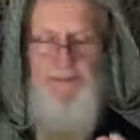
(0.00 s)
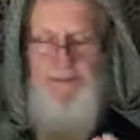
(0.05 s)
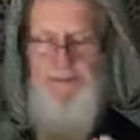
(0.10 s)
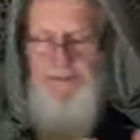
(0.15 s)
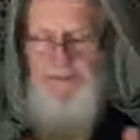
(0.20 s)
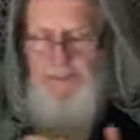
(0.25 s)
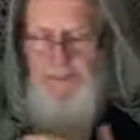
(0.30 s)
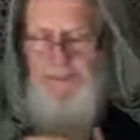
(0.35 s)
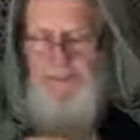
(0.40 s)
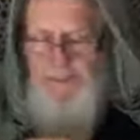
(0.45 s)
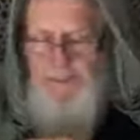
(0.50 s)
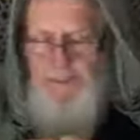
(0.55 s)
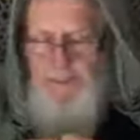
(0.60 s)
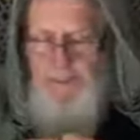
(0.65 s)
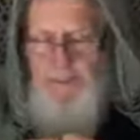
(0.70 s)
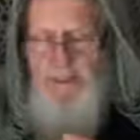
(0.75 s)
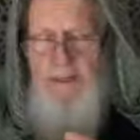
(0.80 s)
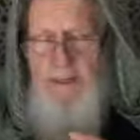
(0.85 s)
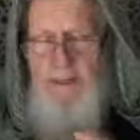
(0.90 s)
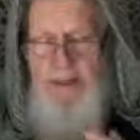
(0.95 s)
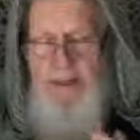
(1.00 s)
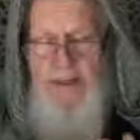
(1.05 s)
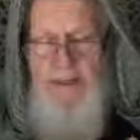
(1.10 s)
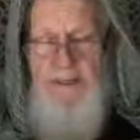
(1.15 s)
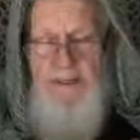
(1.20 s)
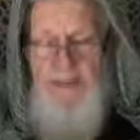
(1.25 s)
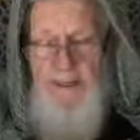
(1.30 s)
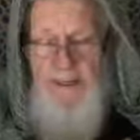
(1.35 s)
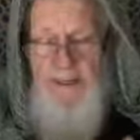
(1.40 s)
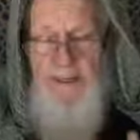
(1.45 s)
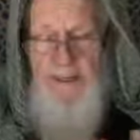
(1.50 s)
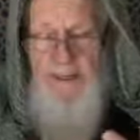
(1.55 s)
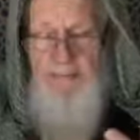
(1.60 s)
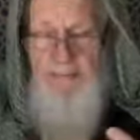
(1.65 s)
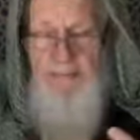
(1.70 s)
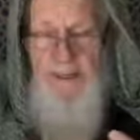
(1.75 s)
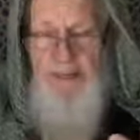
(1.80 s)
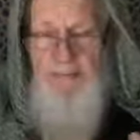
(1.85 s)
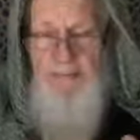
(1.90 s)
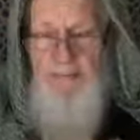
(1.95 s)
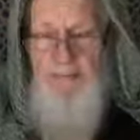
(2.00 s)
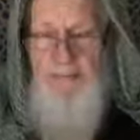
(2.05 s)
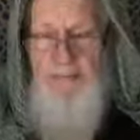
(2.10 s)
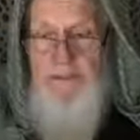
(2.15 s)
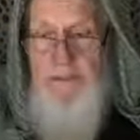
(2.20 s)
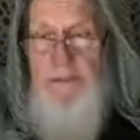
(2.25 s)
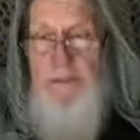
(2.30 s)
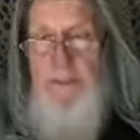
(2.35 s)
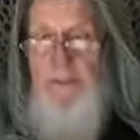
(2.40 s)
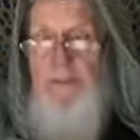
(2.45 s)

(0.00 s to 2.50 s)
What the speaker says: is the last of the commandments,